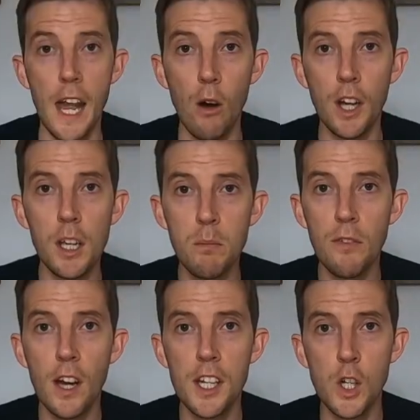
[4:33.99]
Now I could
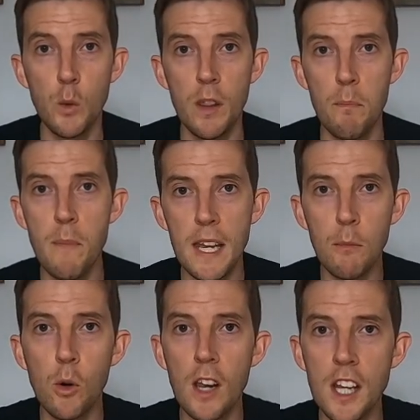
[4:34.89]
provide you with many
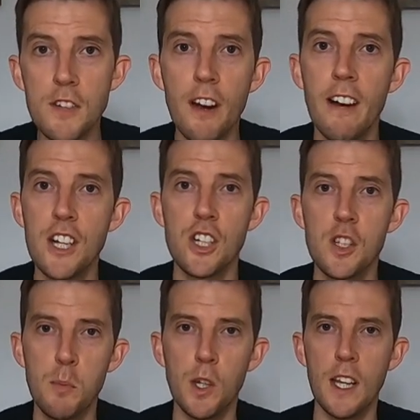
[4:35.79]
more lunge
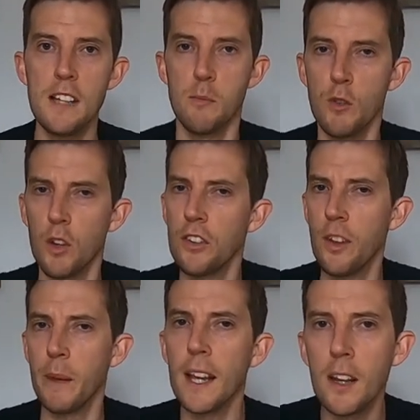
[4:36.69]
variations, but let's move on to
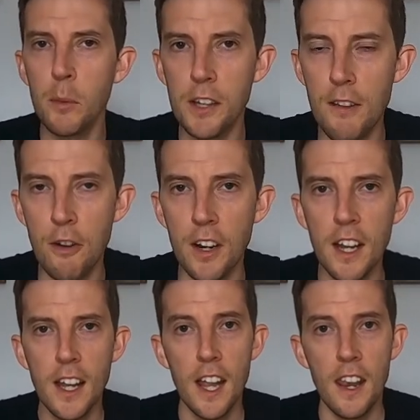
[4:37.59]
something a little bit different.
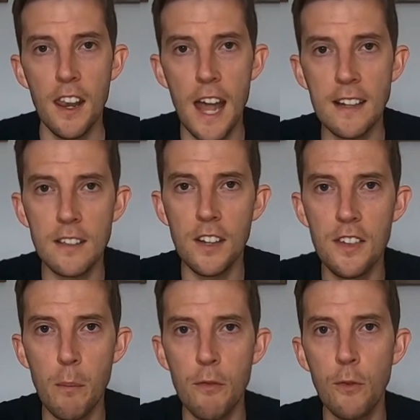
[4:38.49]
And
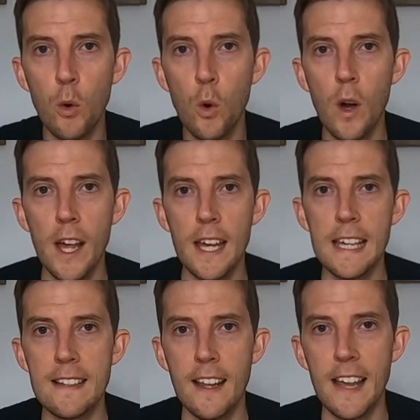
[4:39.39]
exercise number 4
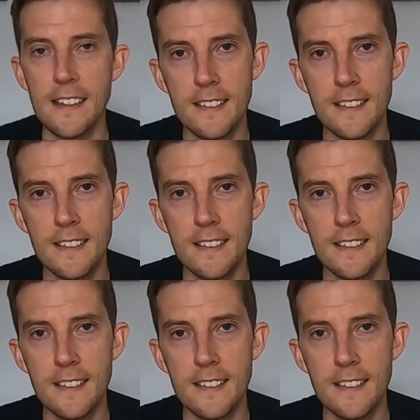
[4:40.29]
is a